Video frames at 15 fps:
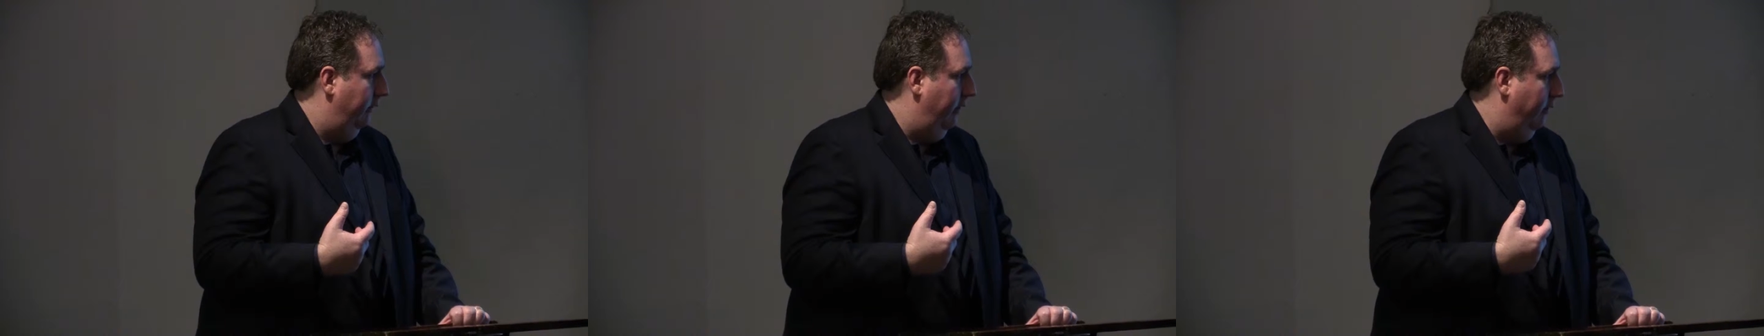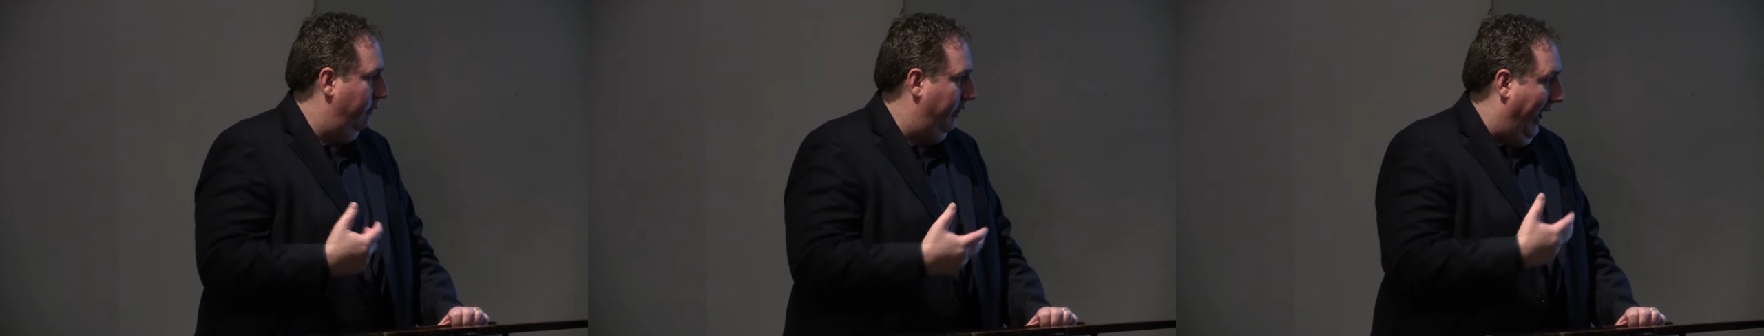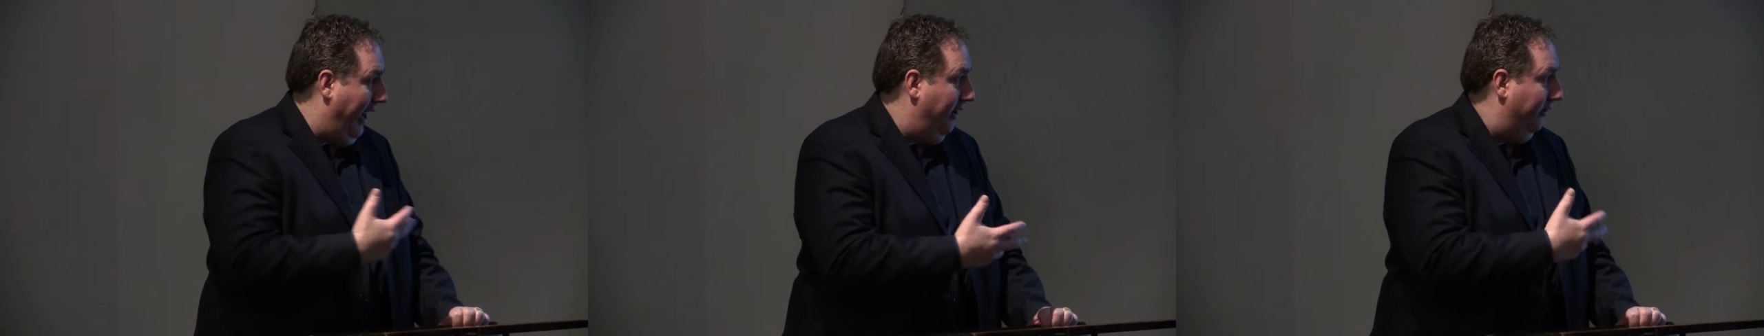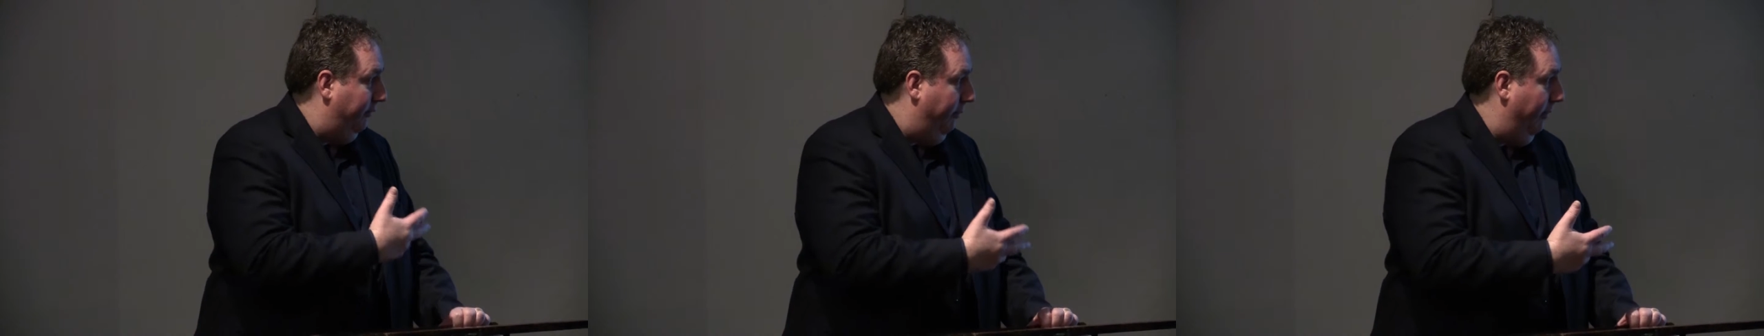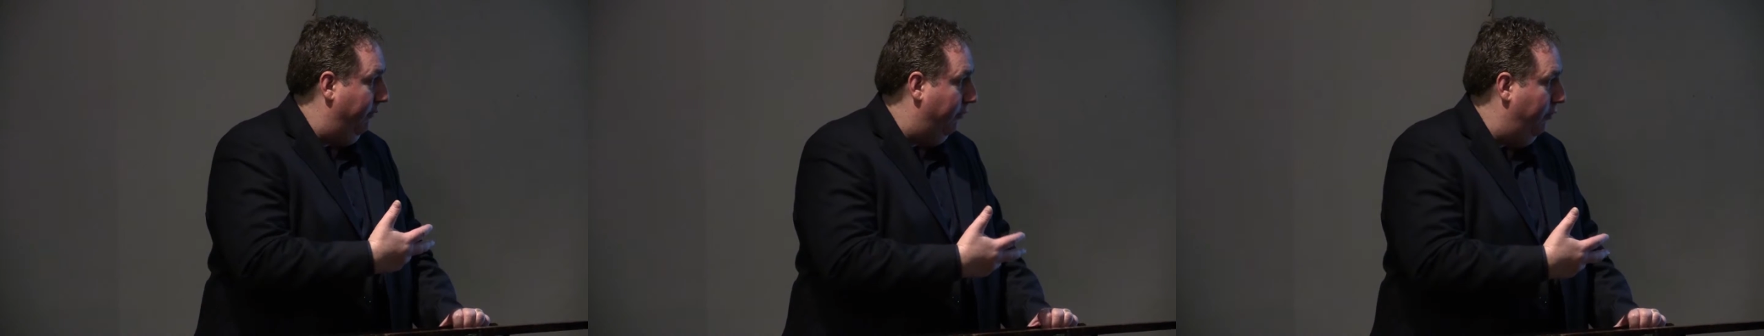was at his
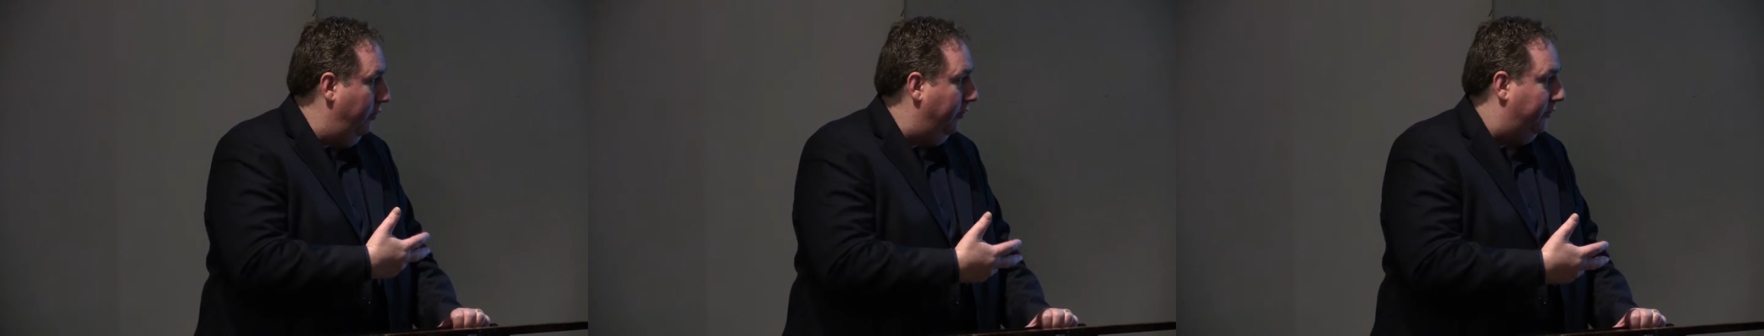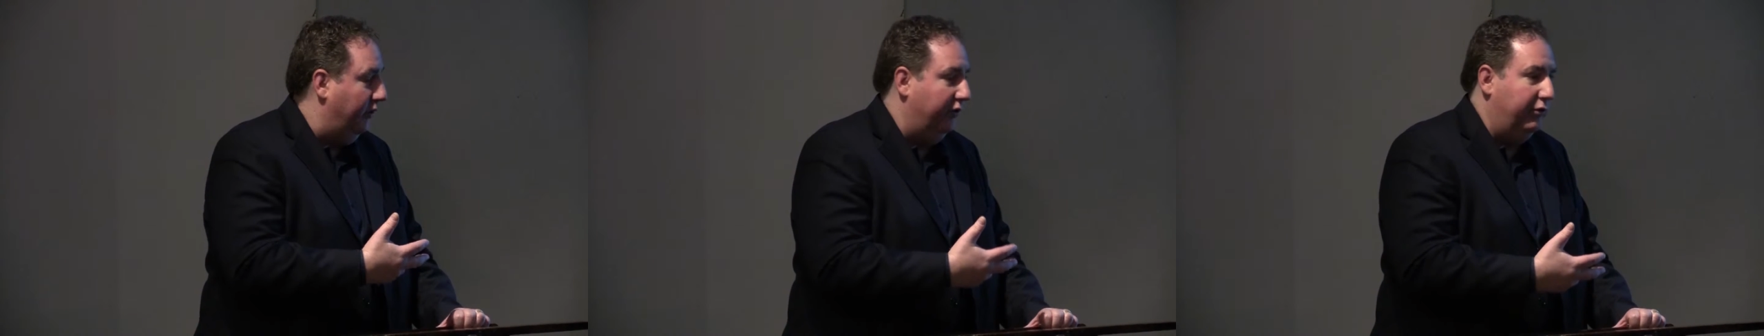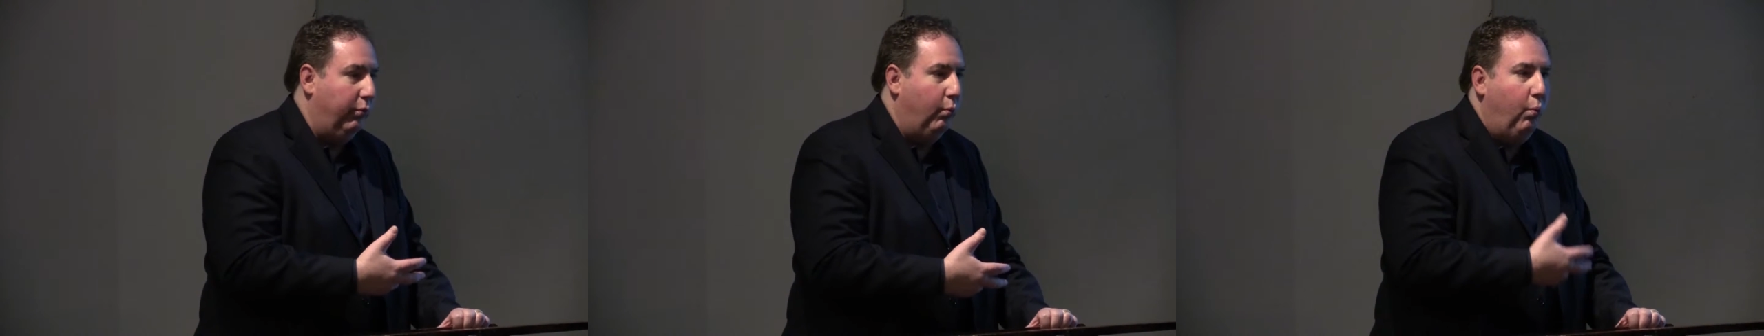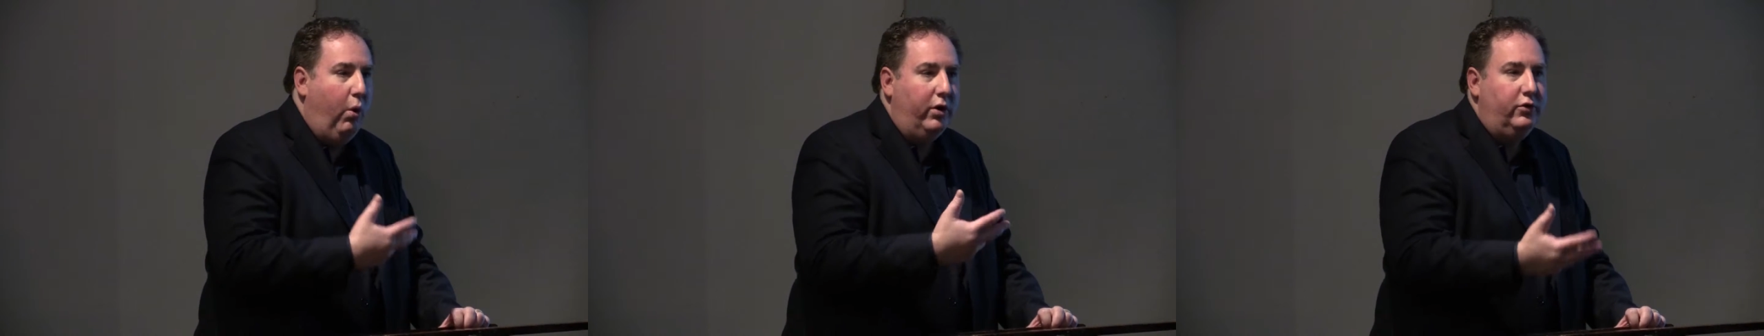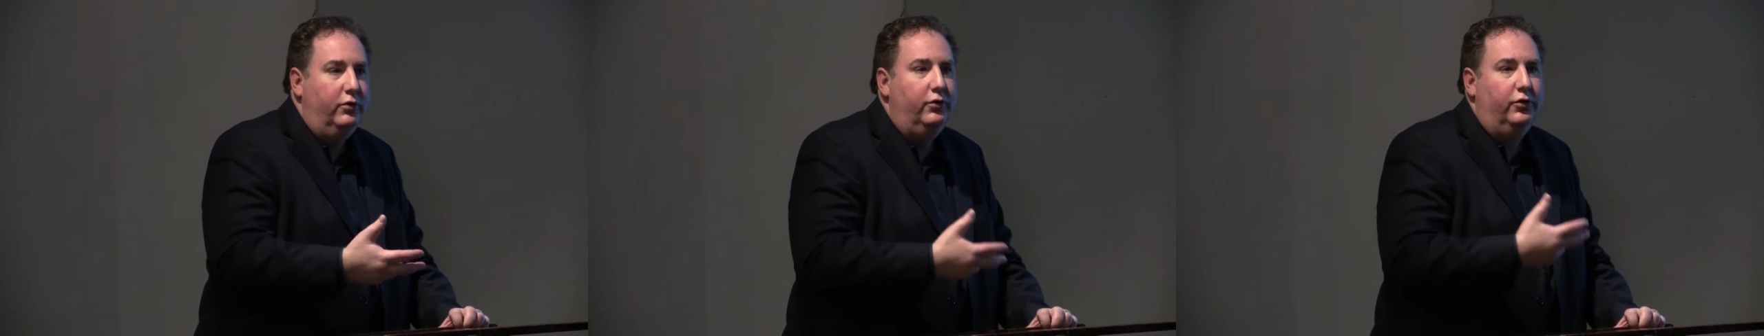roots is,
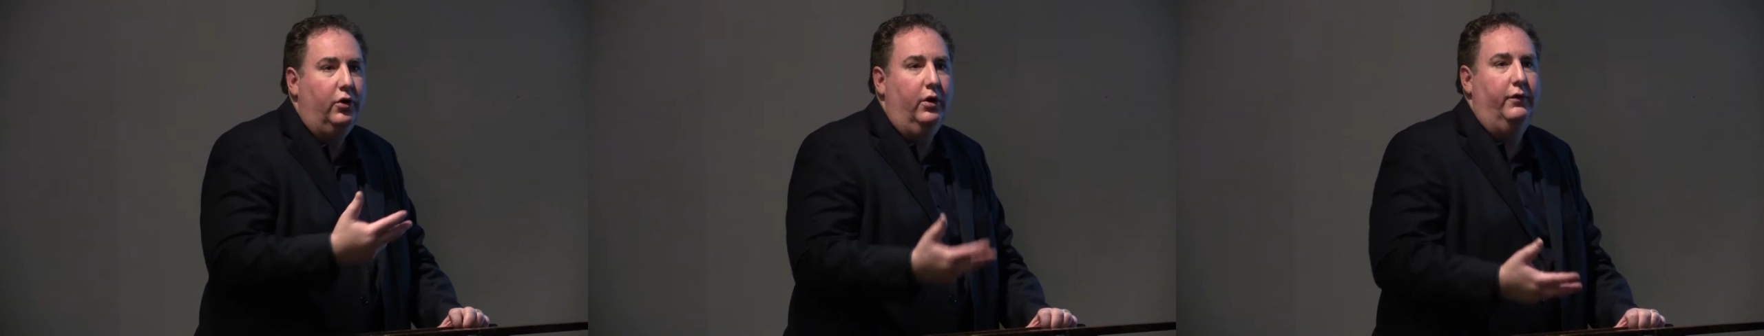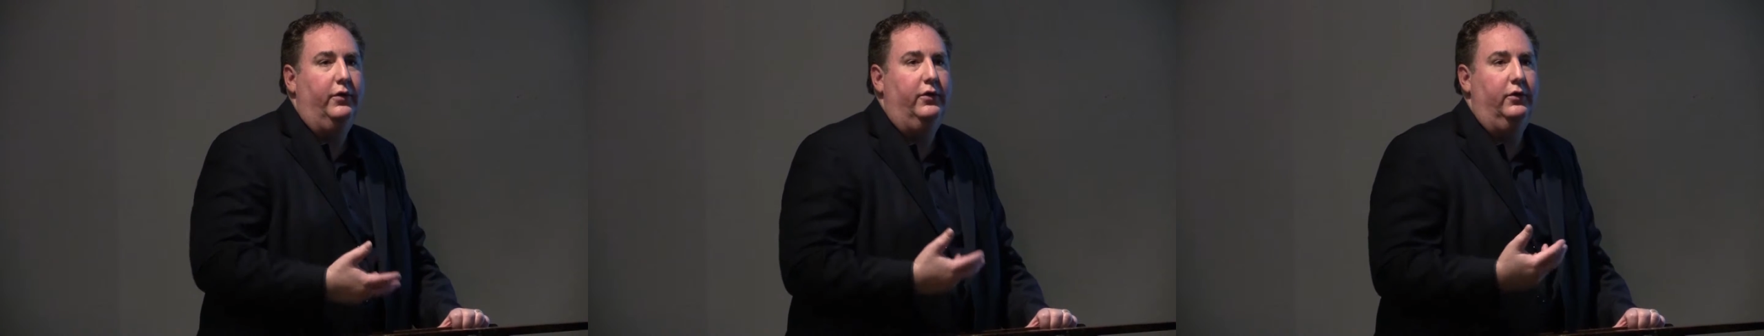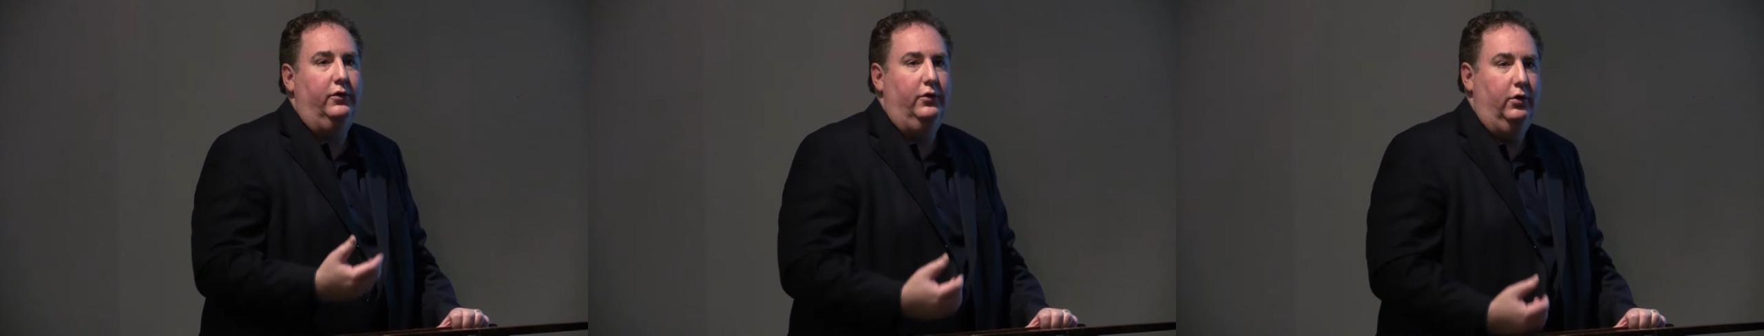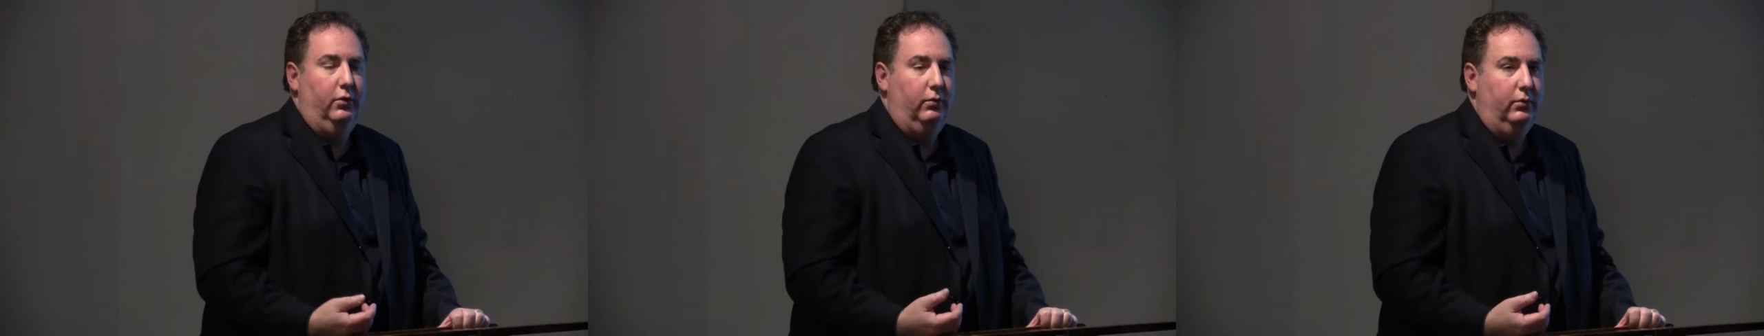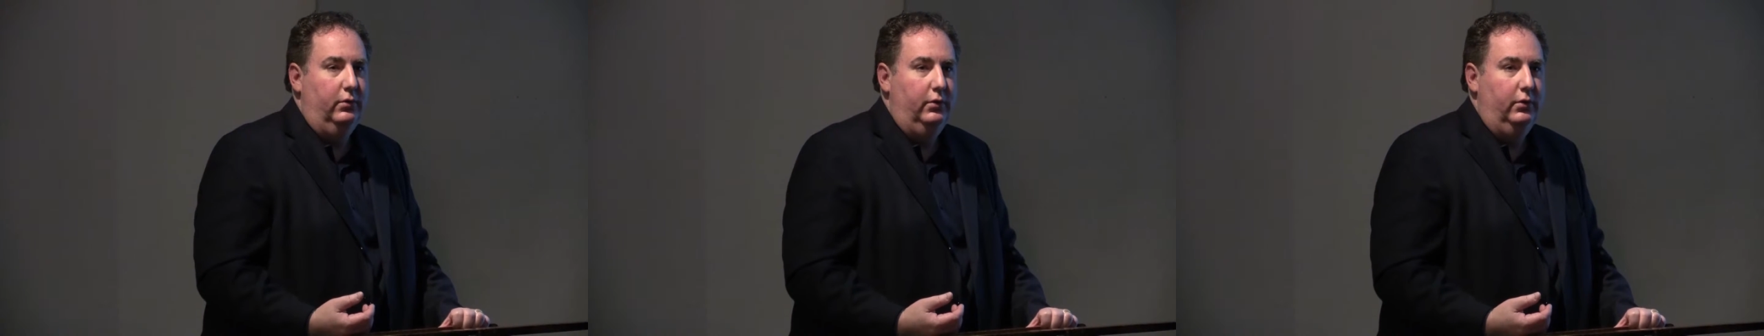what do surfaces do?